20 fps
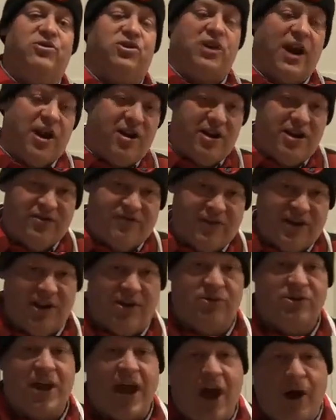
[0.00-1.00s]
share these
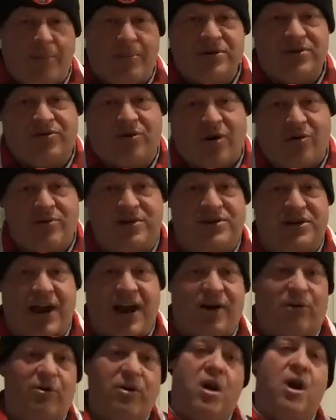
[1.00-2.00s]
videos, help us grow the
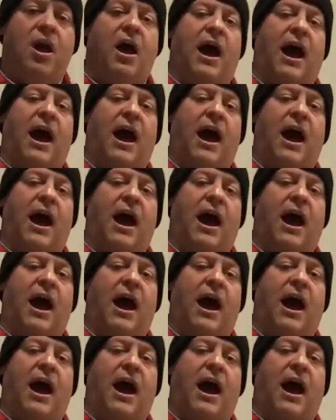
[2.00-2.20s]
channel,